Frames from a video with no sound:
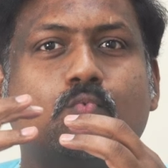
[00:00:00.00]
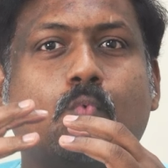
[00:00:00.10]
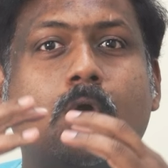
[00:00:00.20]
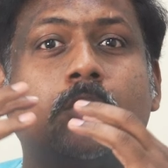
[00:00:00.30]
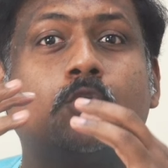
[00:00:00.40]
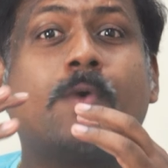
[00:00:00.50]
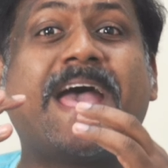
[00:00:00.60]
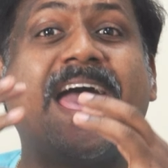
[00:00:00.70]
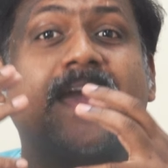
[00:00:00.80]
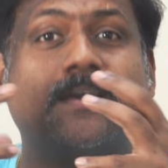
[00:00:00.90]
want to
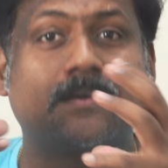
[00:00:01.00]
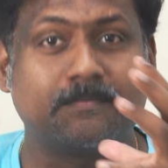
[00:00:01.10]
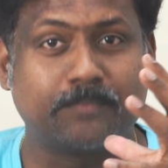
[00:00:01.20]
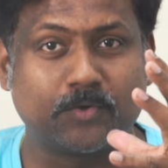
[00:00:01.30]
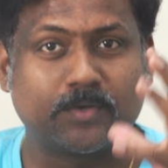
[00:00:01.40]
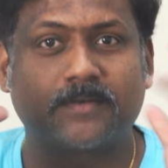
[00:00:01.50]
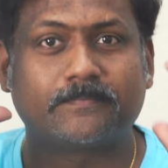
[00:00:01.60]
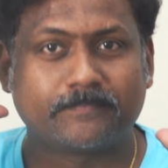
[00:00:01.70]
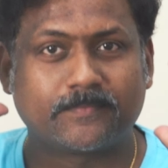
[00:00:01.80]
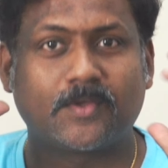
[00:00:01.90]
hack a computer,
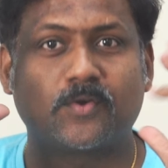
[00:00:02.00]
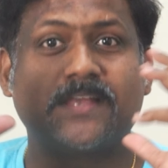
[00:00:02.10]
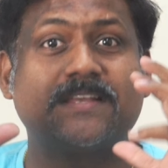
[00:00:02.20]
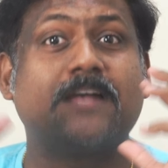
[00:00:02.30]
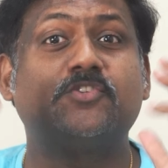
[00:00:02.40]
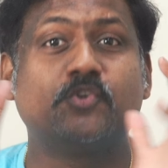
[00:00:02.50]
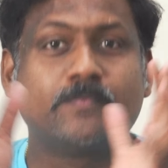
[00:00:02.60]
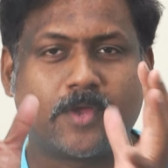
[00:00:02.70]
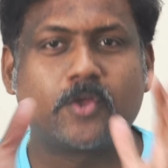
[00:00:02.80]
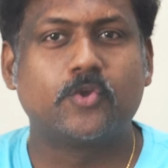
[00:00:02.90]
okay,
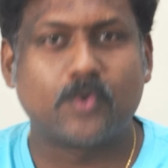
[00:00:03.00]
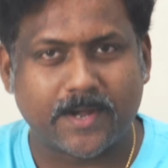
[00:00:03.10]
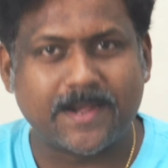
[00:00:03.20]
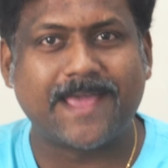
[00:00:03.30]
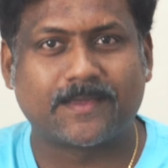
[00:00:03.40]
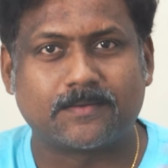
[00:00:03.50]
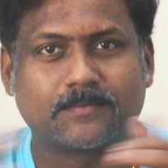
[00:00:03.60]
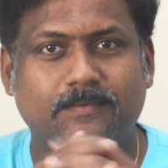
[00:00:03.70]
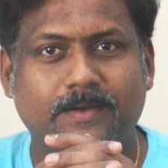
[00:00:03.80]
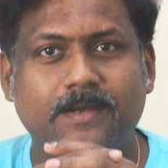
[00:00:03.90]
assume you are a hacker,
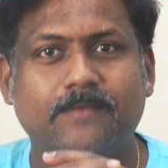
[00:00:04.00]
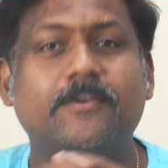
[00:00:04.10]
right?